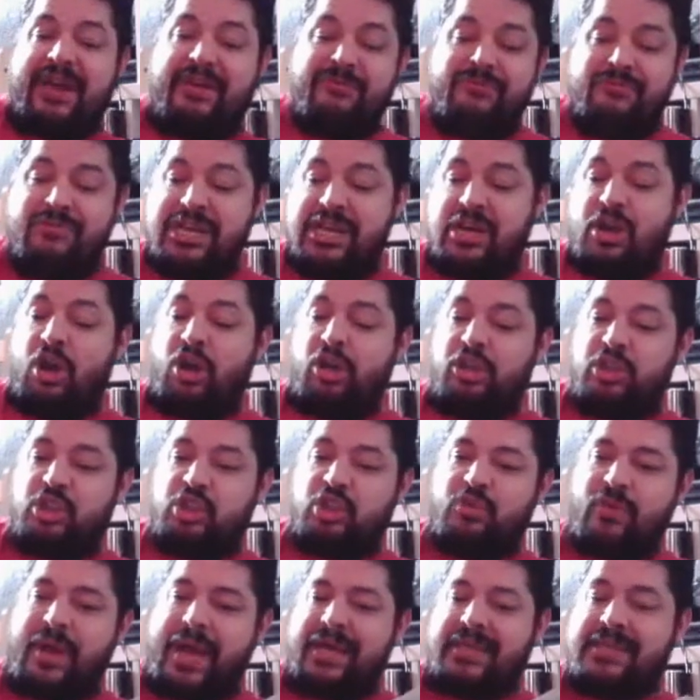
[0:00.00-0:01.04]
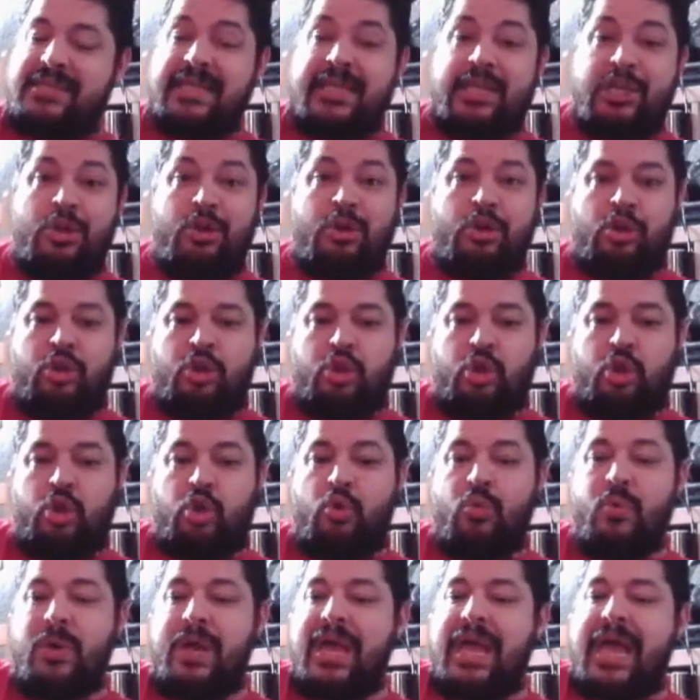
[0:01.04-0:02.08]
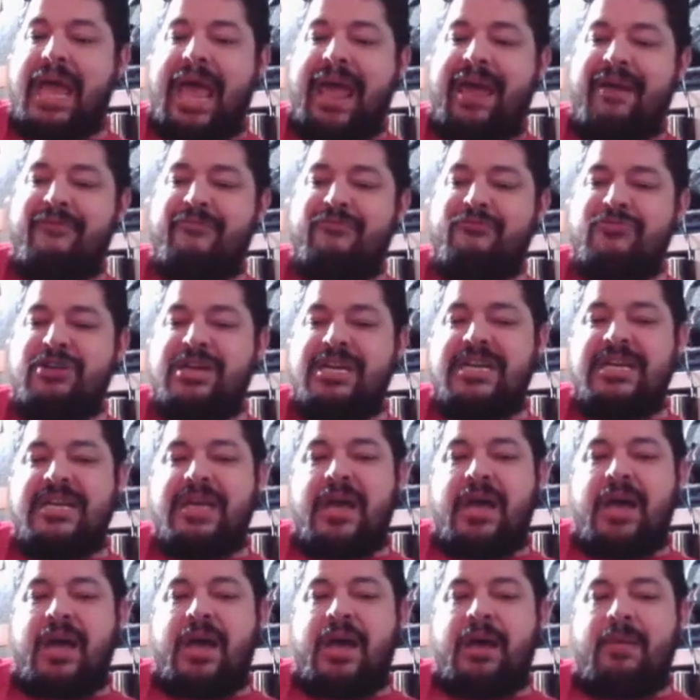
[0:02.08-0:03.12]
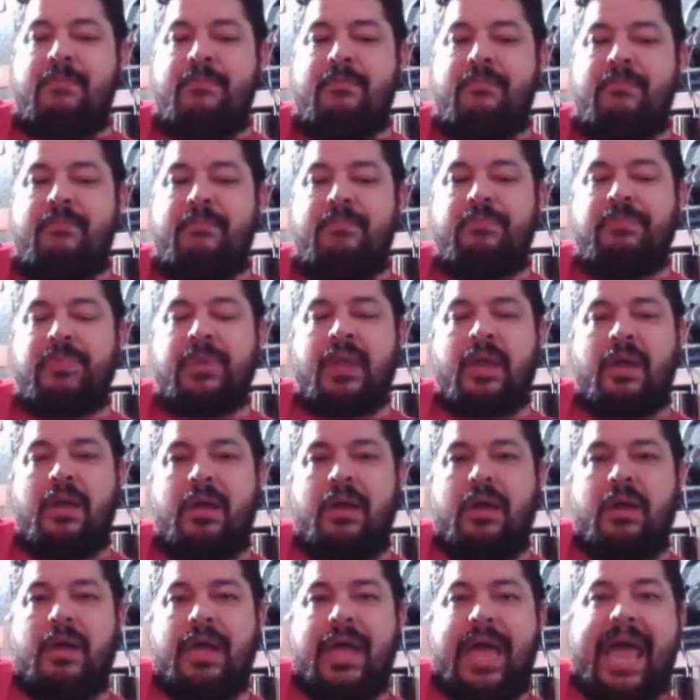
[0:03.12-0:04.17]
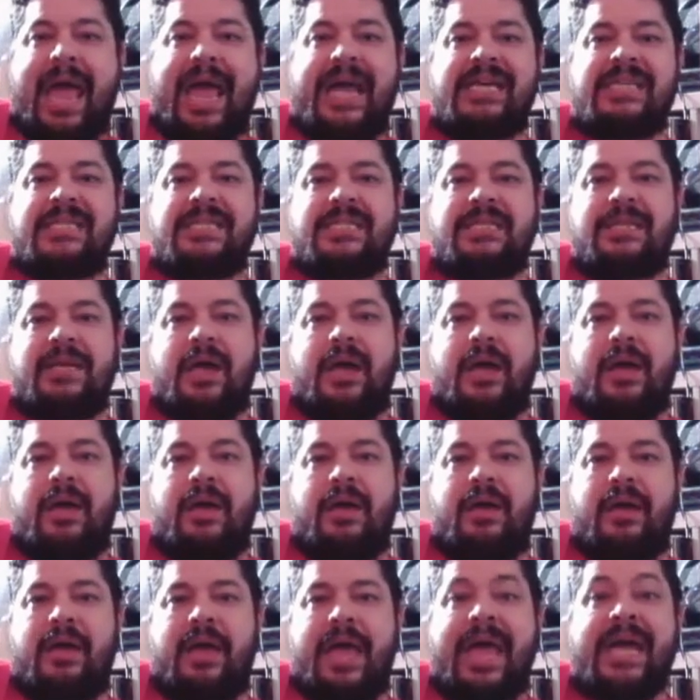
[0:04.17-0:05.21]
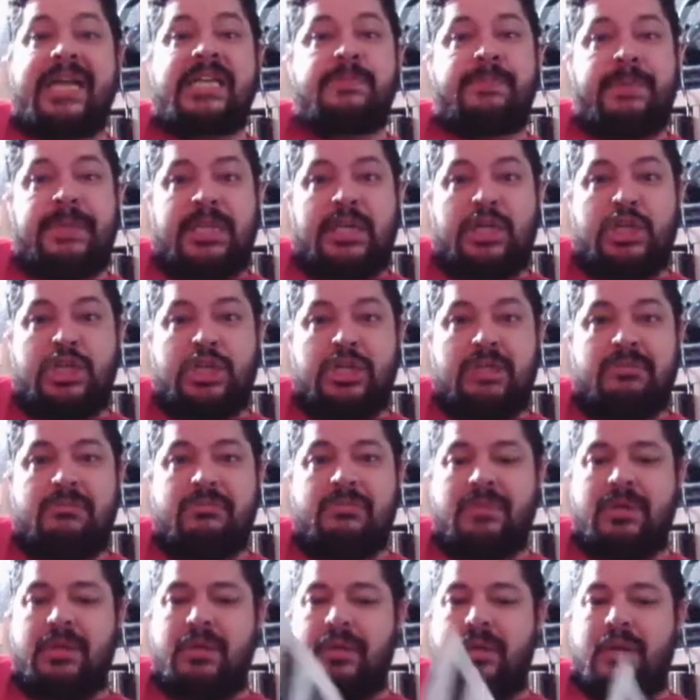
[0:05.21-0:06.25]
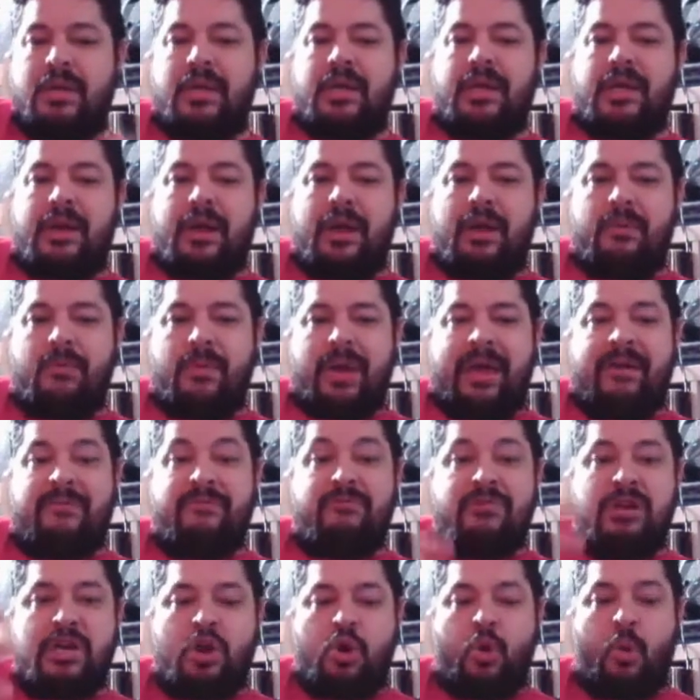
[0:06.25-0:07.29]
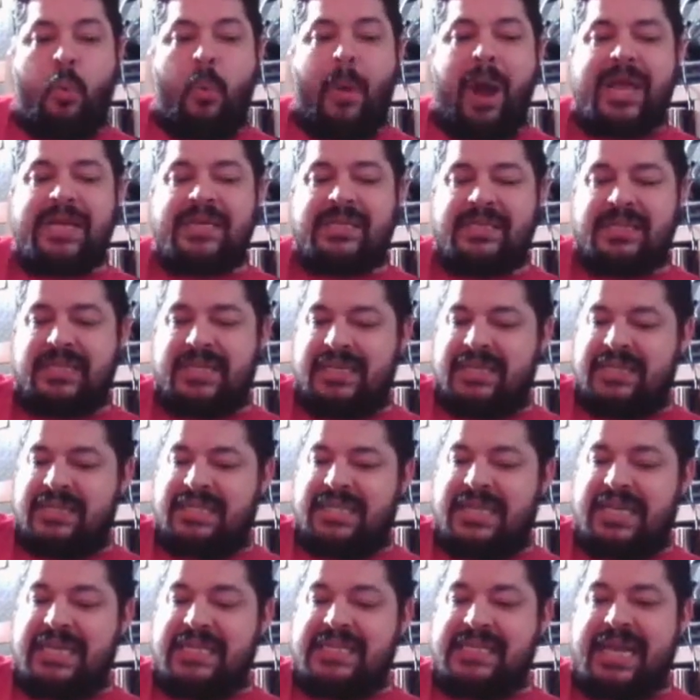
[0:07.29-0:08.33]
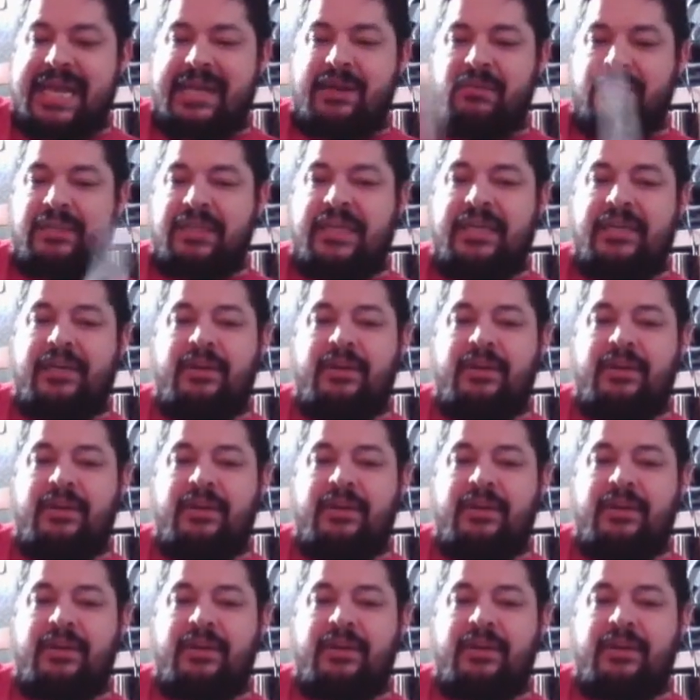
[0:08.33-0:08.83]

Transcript: of every contract that you can do, every expedition. You know, every quest is detailed